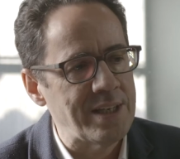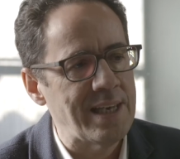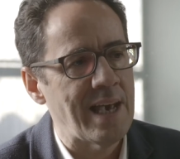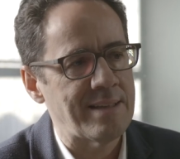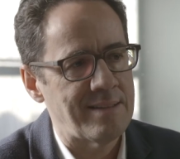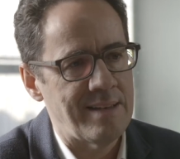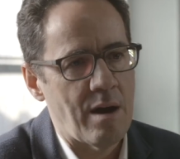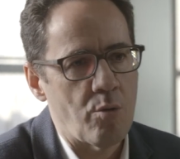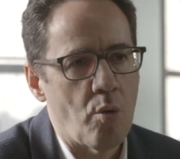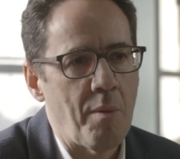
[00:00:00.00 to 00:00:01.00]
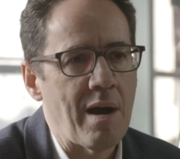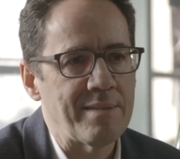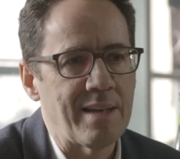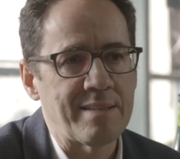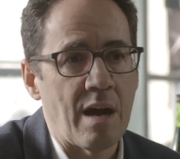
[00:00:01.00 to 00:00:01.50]
get the aroma
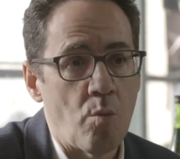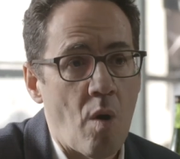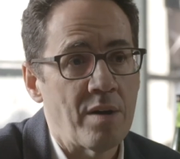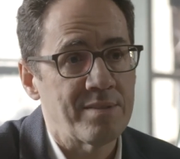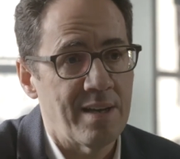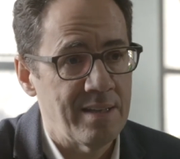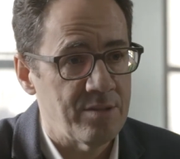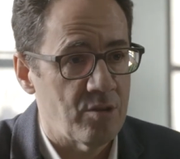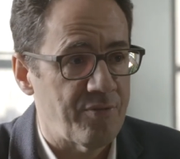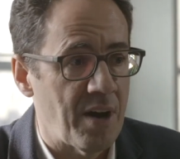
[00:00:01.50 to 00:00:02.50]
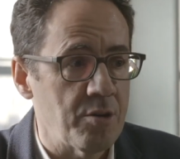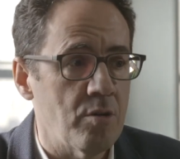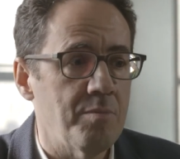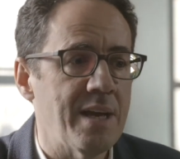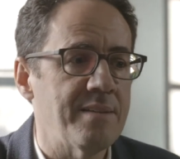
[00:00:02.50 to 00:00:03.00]
that I want in the
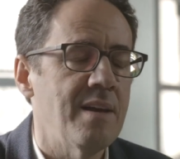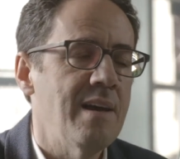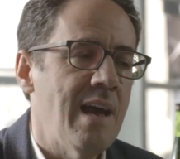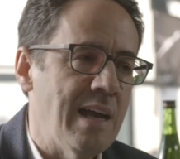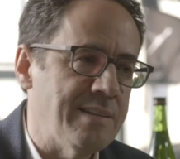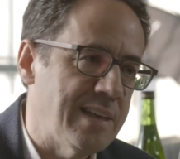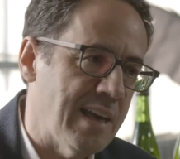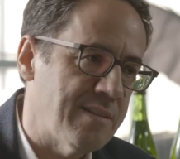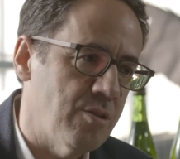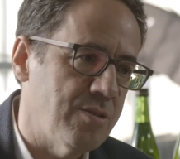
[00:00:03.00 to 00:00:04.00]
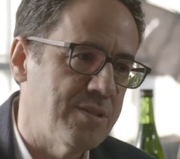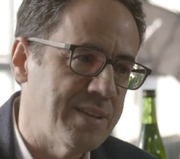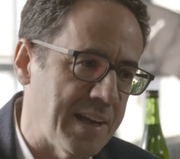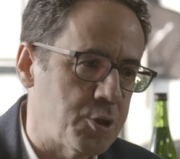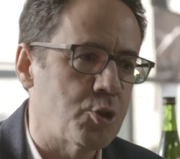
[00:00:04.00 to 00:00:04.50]
final blend and get the
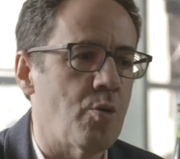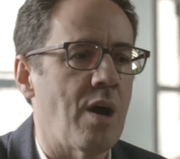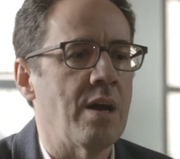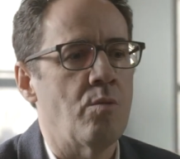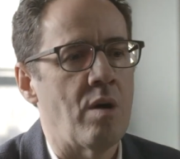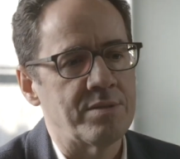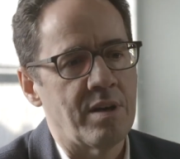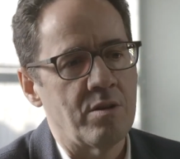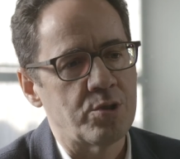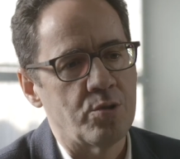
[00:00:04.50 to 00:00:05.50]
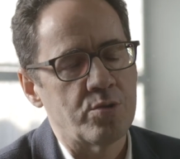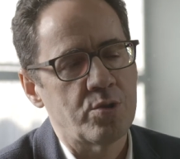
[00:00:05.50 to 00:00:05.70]
texture I want also.